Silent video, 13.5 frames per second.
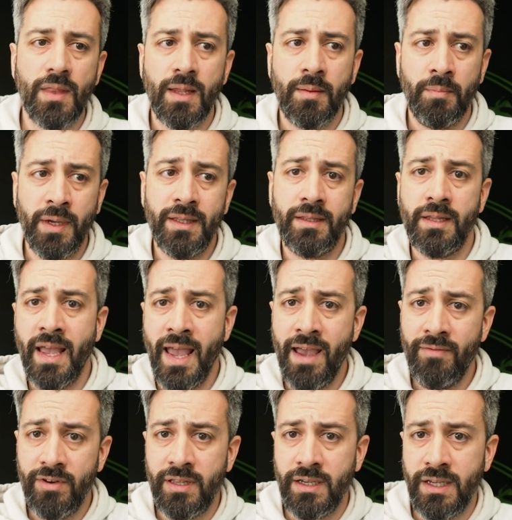But
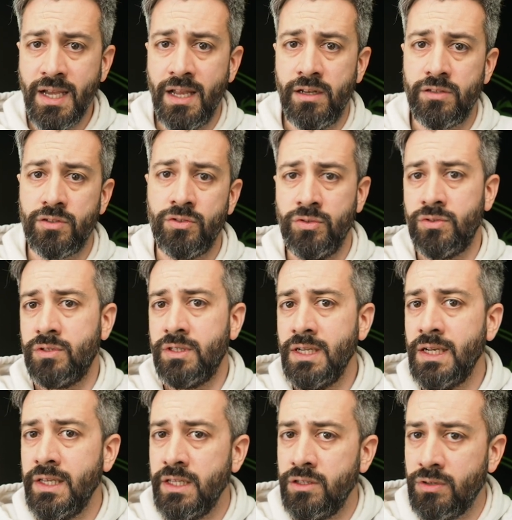everything else, you still
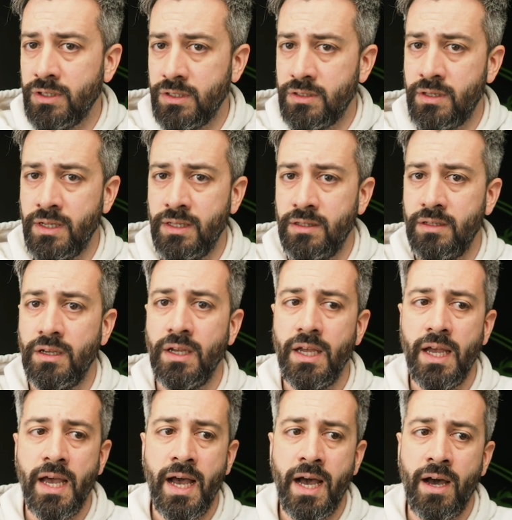need to understand
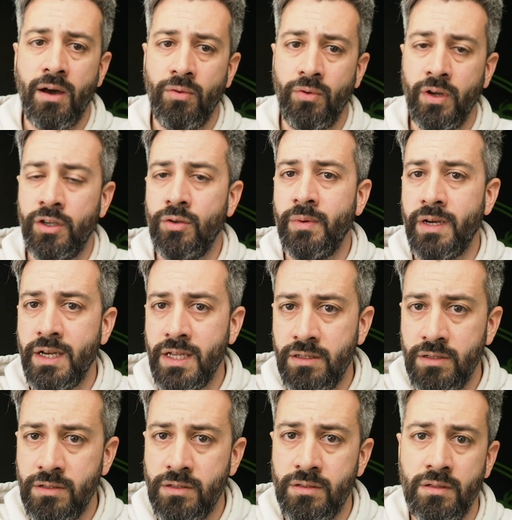how a
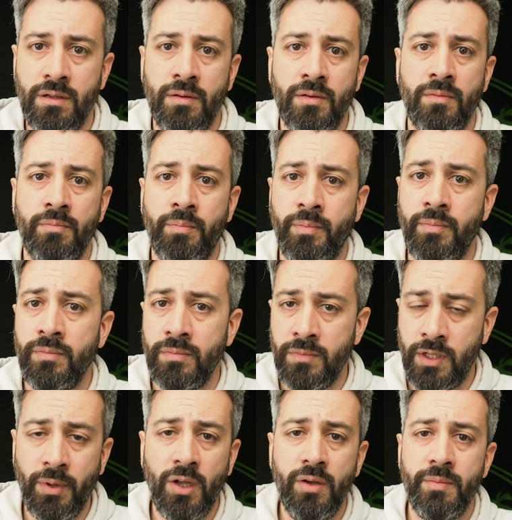Kubernetes
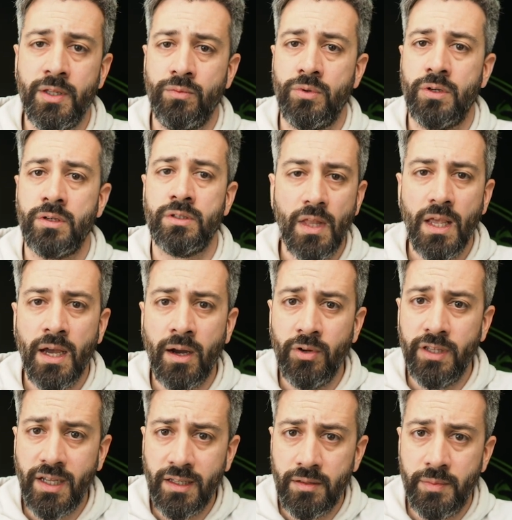deployment works, how a
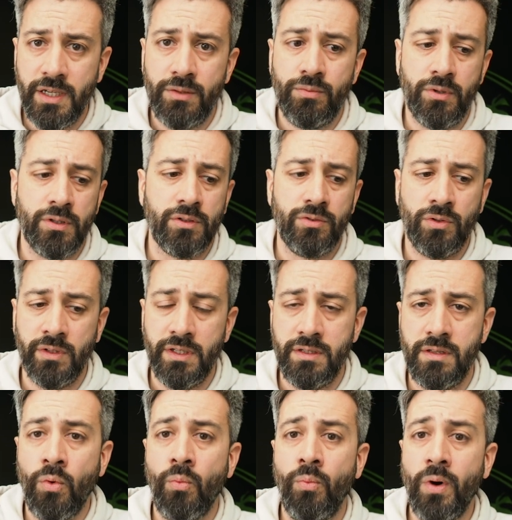database works, all these
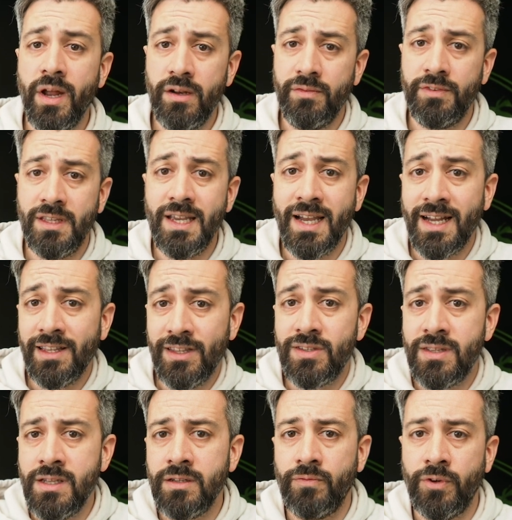things. One of the hardest
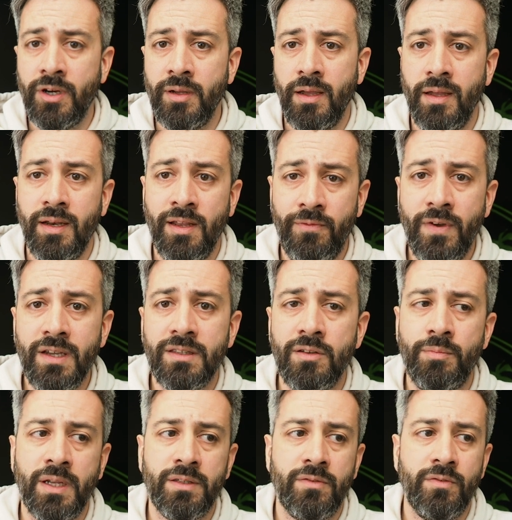things for an effective
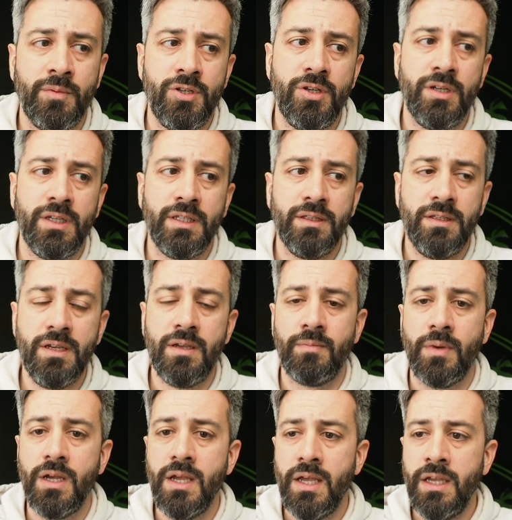platform engineering team
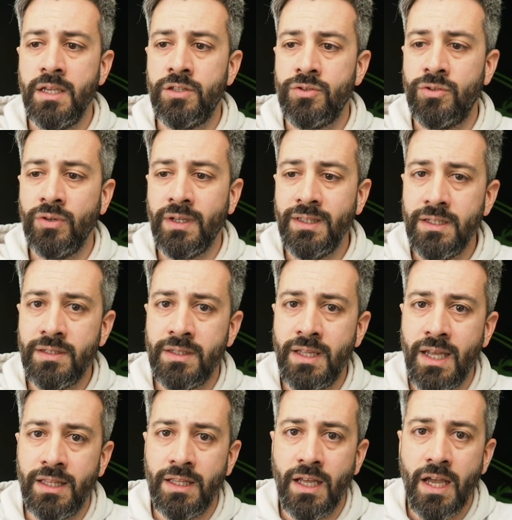is to
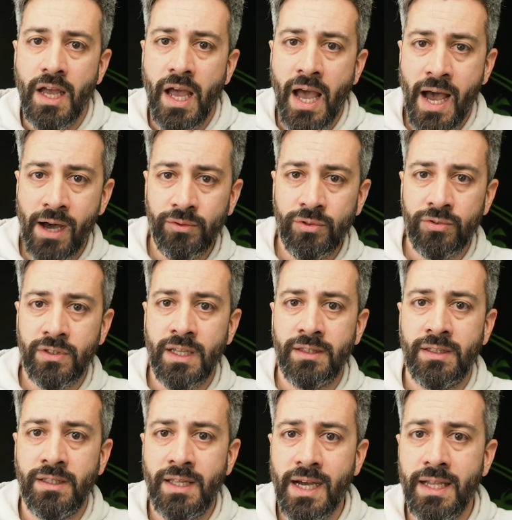understand how to set the
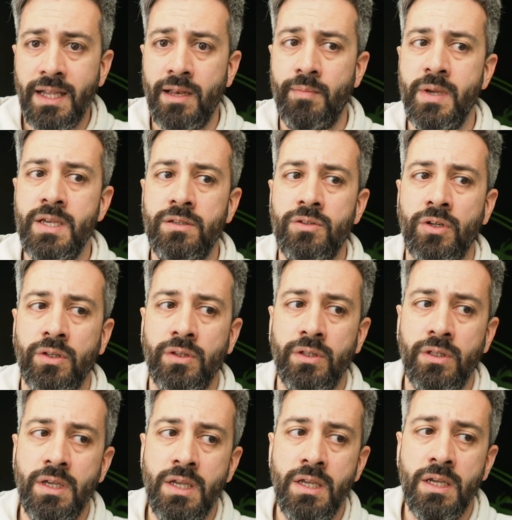dial based on
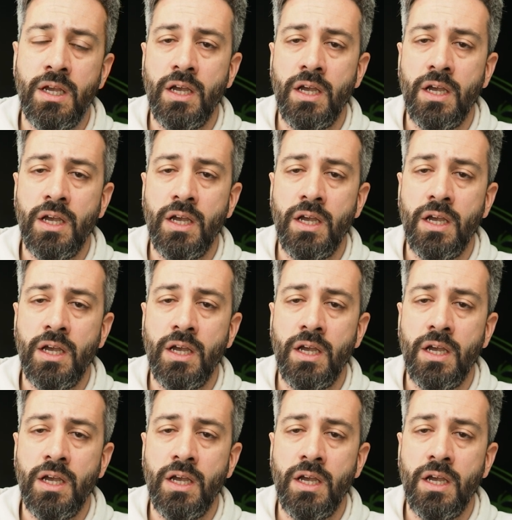the